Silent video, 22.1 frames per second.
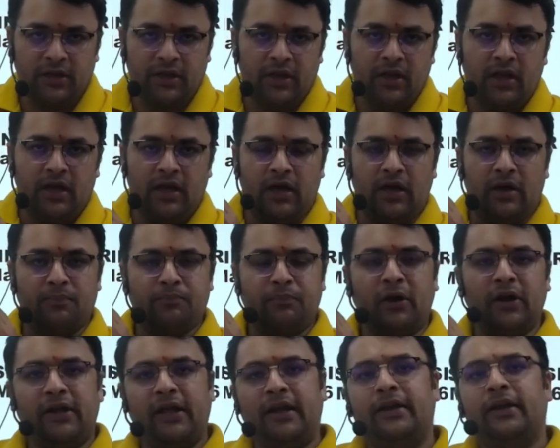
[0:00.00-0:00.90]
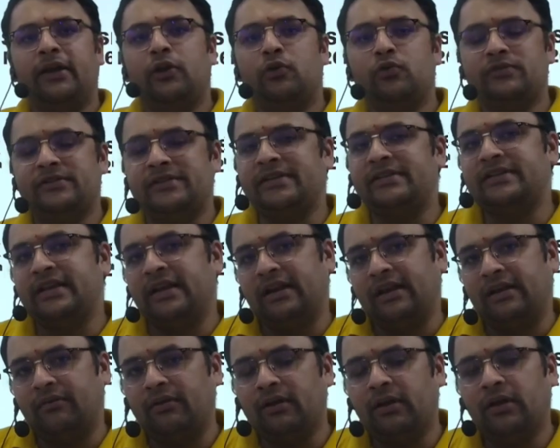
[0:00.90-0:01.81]
pertaining to CGL
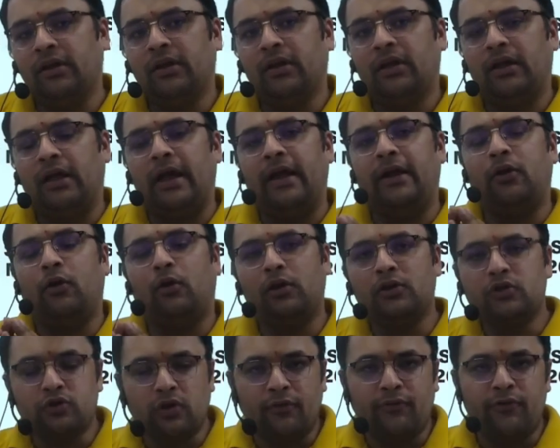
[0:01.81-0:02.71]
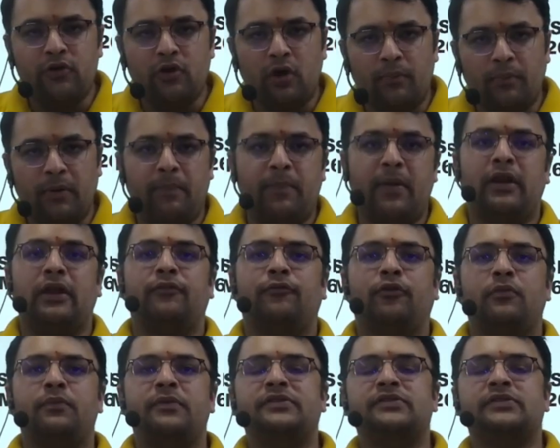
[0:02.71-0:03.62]
level, and also if you are preparing
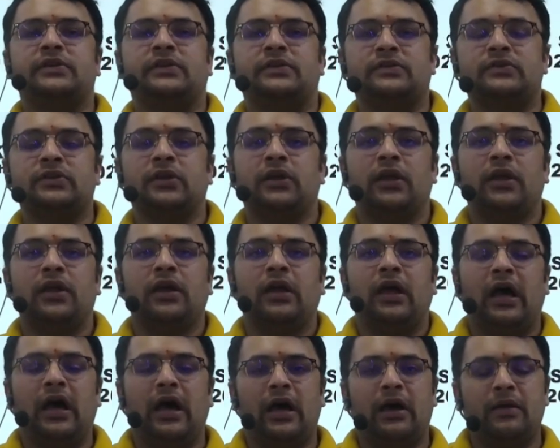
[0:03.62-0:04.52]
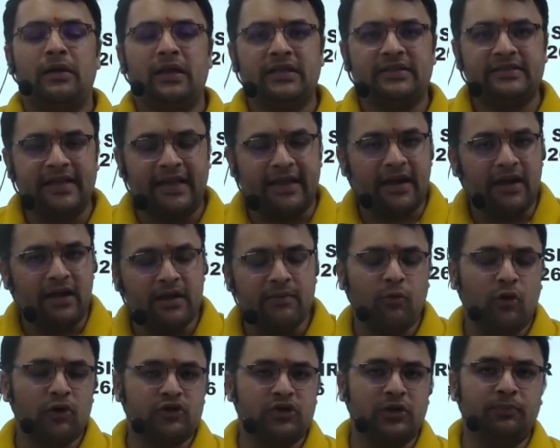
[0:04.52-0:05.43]
for PCS. Secondly,
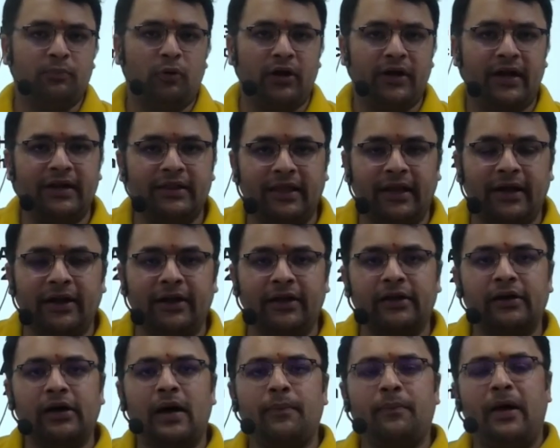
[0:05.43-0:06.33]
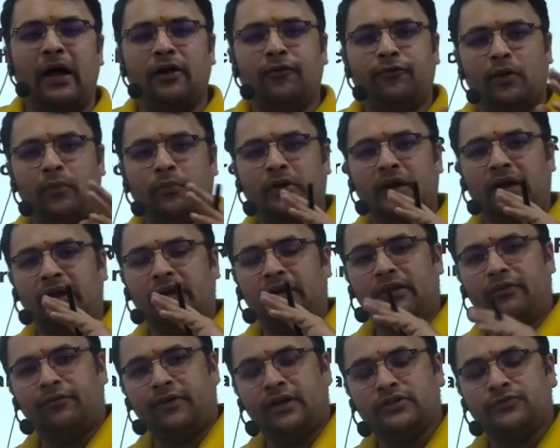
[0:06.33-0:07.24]
most important thing here, apart from current
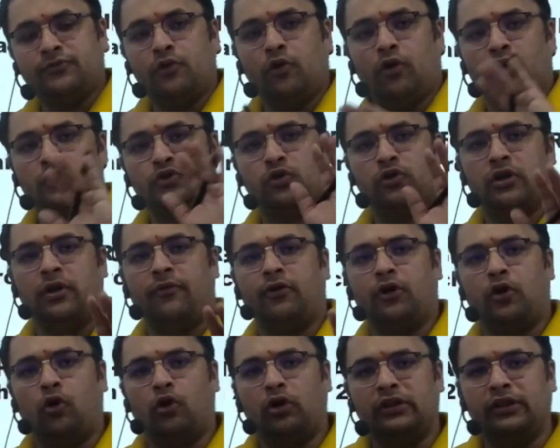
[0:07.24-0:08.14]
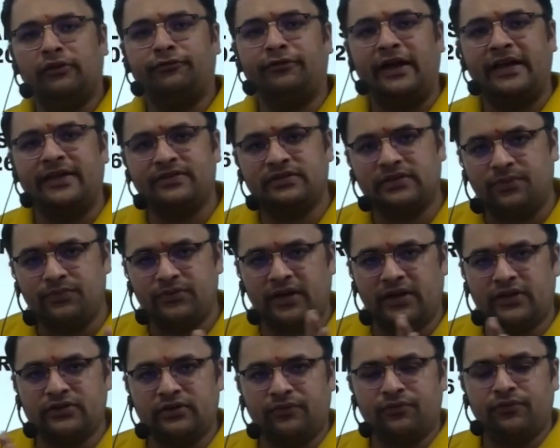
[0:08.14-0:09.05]
affairs, we also cover all the 5
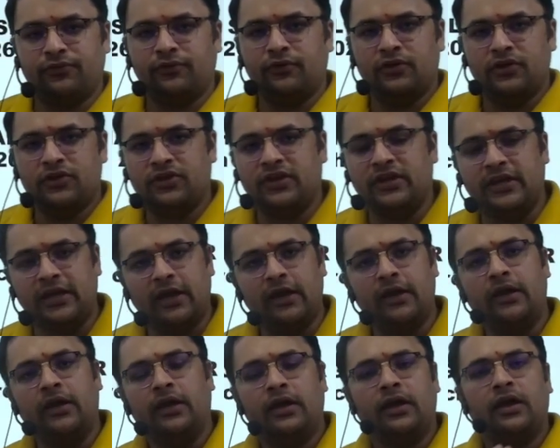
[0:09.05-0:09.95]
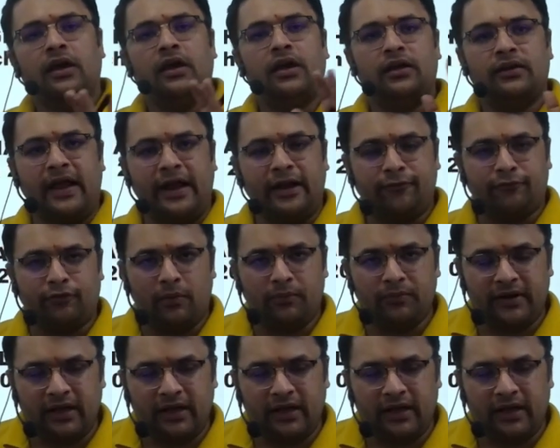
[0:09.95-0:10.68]
subjects of GK, right from